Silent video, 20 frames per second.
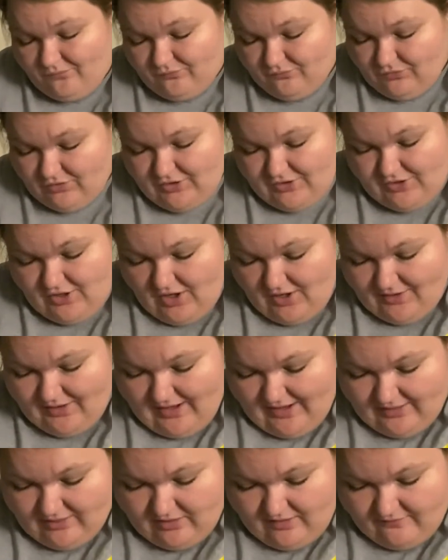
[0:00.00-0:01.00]
Y'all, I
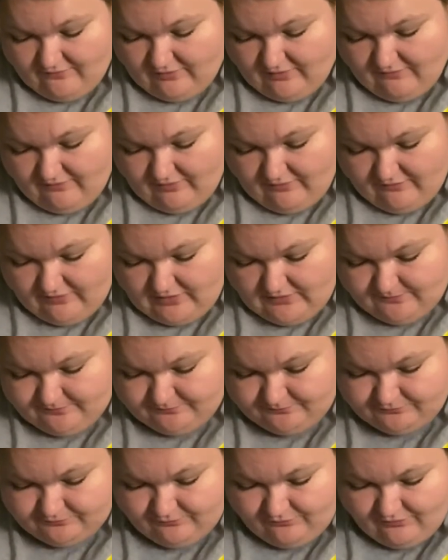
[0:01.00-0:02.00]
love red velvet.
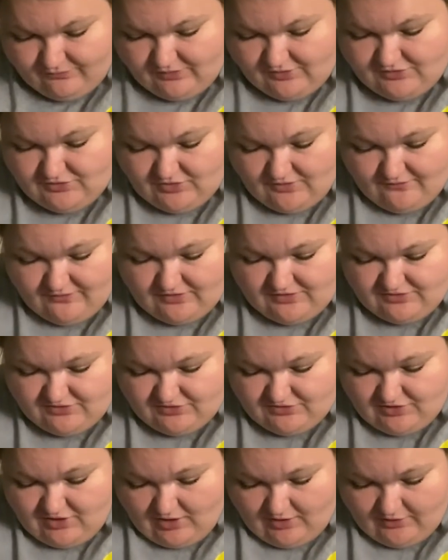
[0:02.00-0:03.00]
So if this is
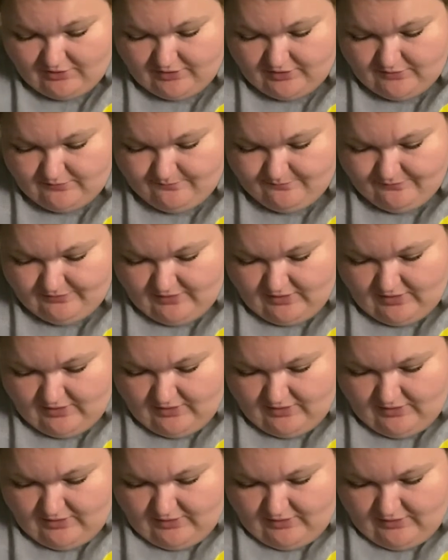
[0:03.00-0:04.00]
not good,
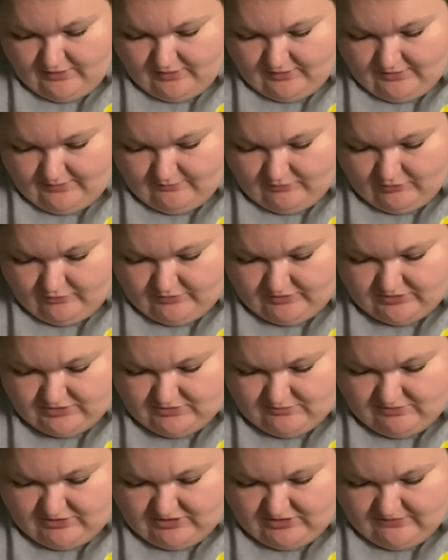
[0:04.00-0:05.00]
I'm going to
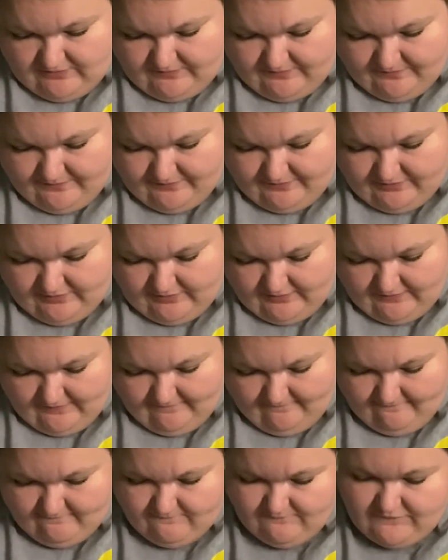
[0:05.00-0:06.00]
be
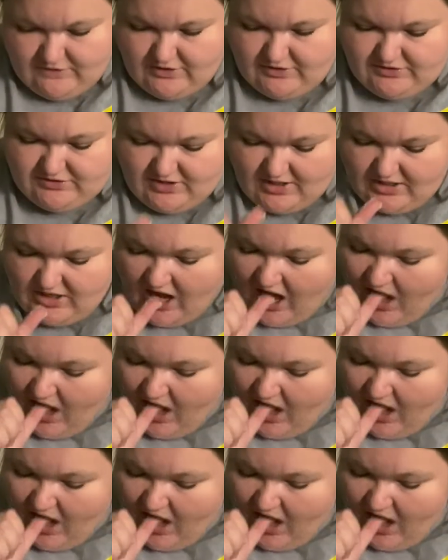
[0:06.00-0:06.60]
very sad.